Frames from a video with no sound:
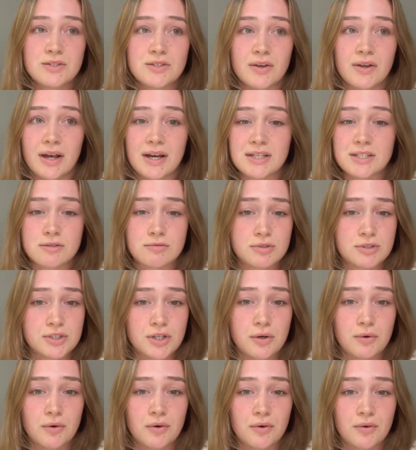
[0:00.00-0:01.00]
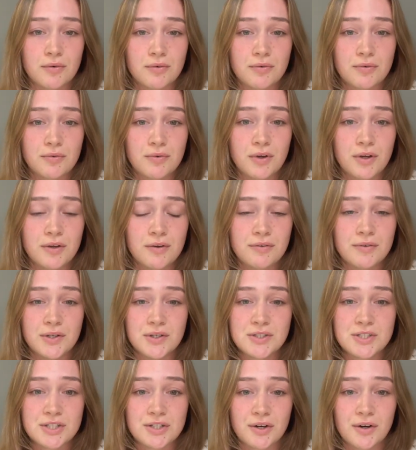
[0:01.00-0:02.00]
So yeah, as a result of
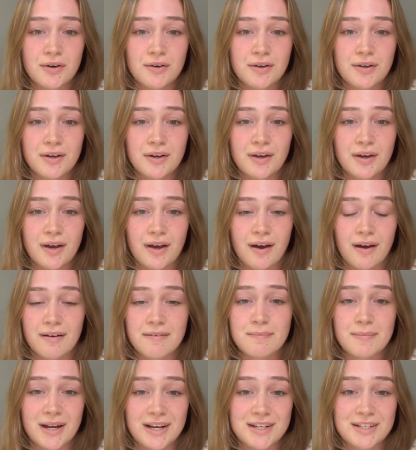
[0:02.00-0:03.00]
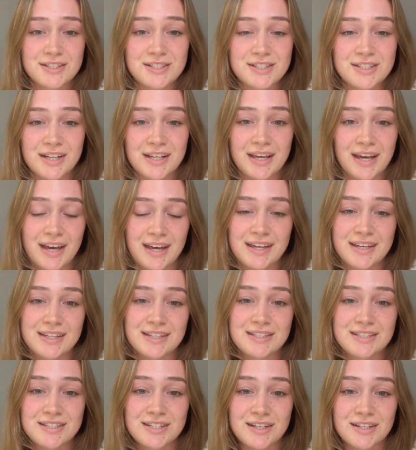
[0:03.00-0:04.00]
Future Doc, I've managed to get
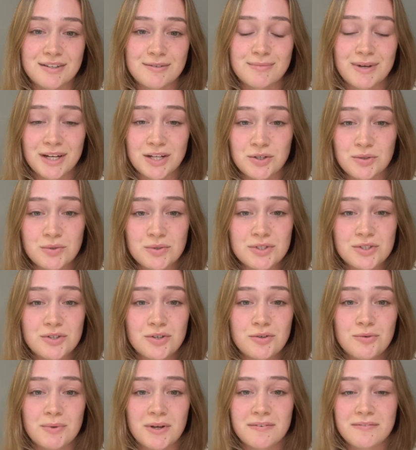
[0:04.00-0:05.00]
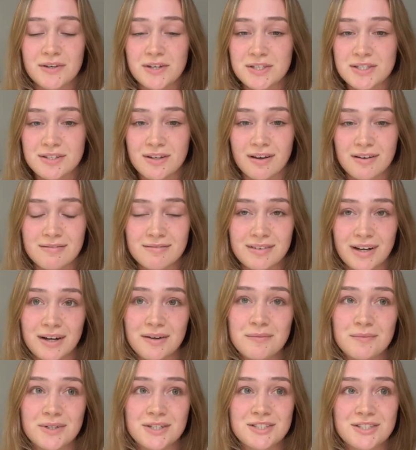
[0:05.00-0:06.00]
into medical school my first time
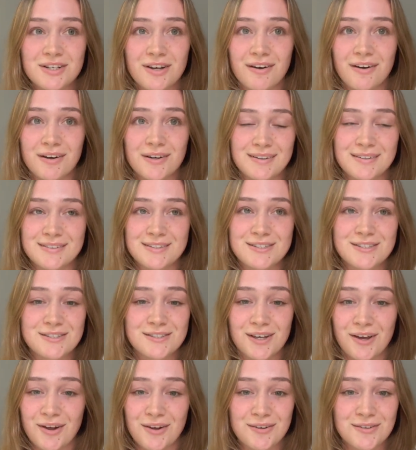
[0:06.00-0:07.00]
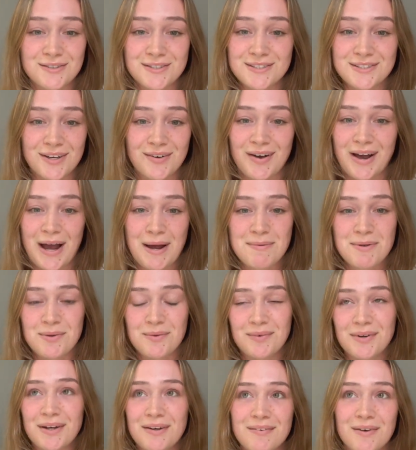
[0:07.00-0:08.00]
round, which I'm so, so
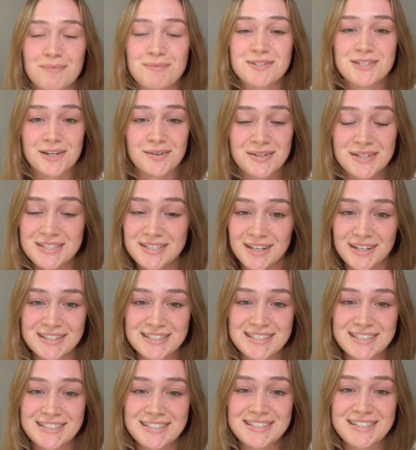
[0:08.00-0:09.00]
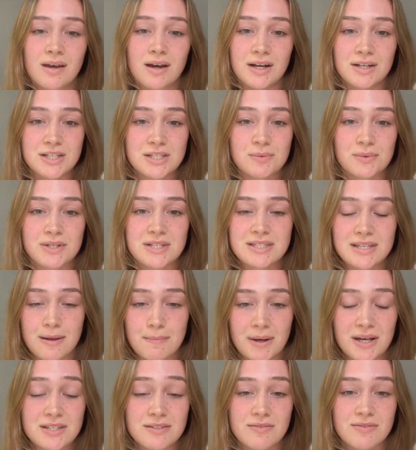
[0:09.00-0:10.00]
happy with. I'm so excited. I just want to say
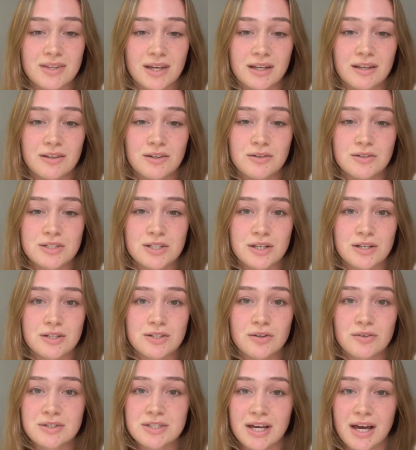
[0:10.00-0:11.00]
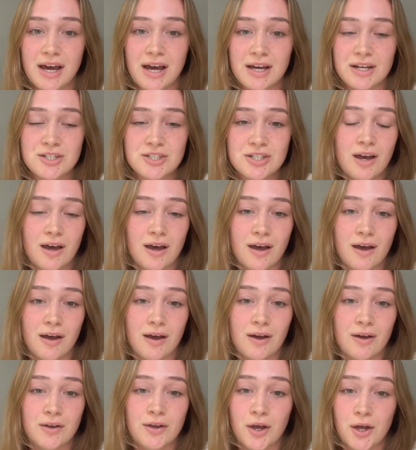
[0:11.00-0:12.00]
a massive thank you to Dr. Ash,
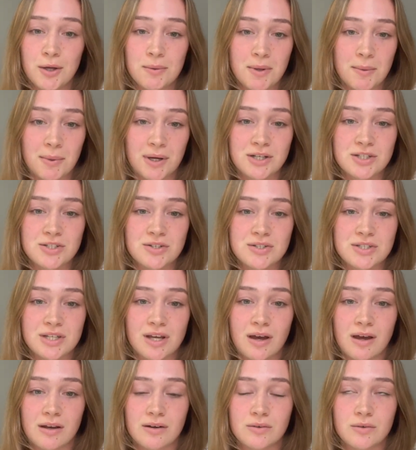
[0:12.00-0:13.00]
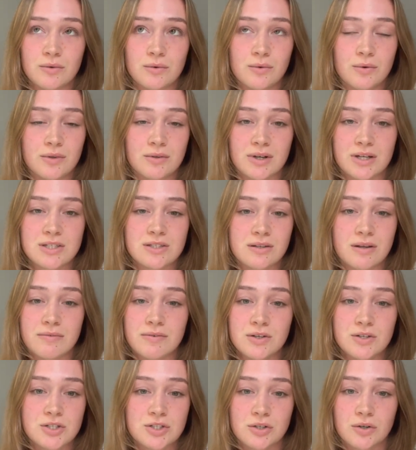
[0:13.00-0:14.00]
uh, Kobe, my tutor, and all the rest of the
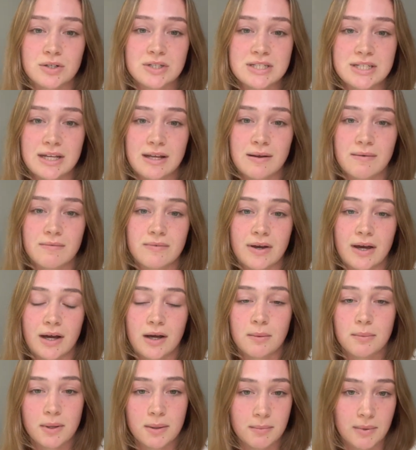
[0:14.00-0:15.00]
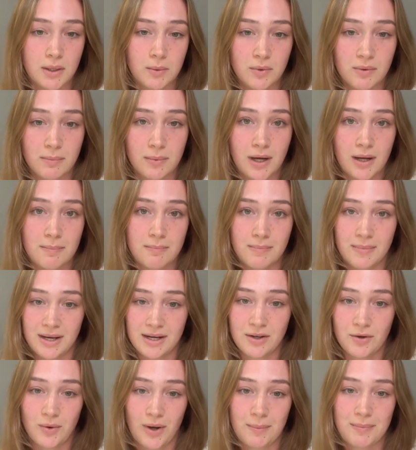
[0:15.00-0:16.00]
Future Doc team for helping me with my
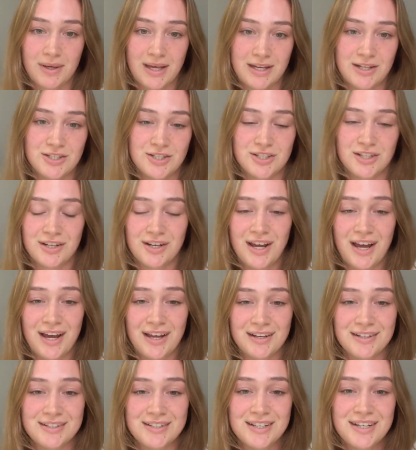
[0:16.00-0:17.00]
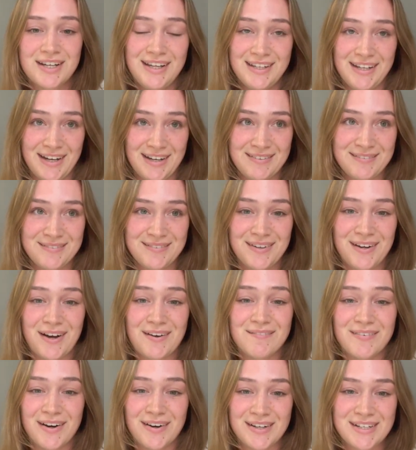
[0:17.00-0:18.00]
medical application. And yeah,
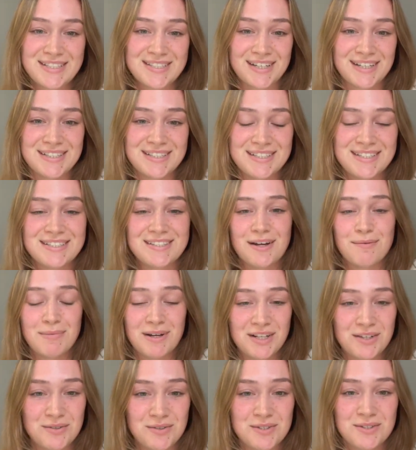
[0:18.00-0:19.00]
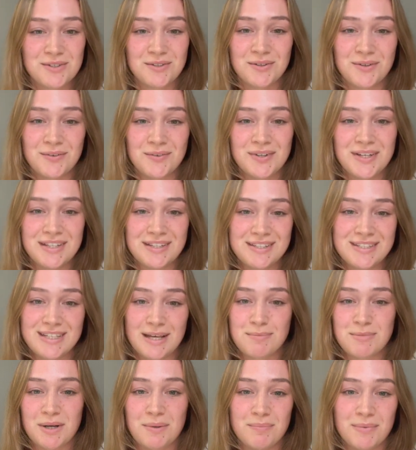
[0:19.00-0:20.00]
I'm very excited to start medical school in
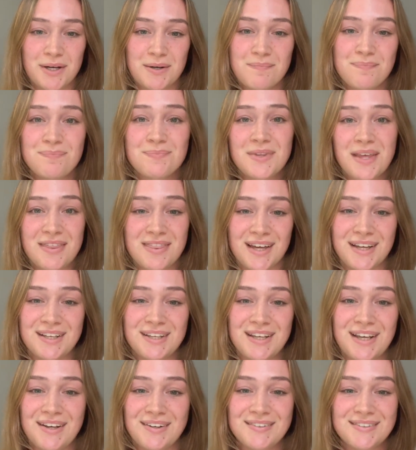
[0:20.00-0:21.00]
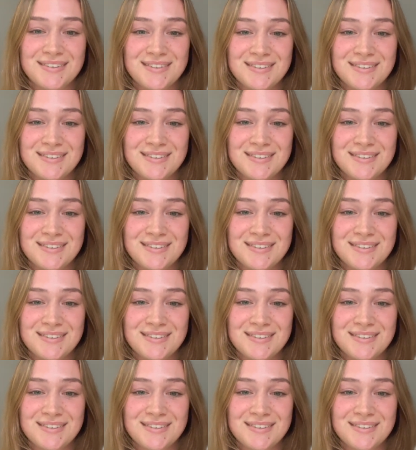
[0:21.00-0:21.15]
September. Thank you.